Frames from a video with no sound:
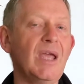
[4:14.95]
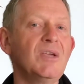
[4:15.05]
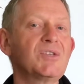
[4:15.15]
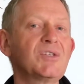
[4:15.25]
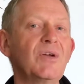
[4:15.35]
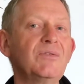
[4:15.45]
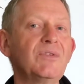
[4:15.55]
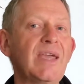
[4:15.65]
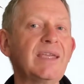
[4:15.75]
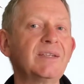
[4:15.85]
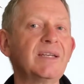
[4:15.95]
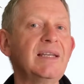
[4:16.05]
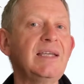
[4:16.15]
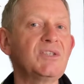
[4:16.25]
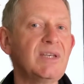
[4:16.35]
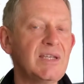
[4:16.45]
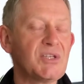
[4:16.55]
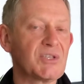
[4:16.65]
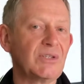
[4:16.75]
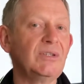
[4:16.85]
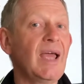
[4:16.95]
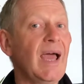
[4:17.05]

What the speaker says: so that they can at least listen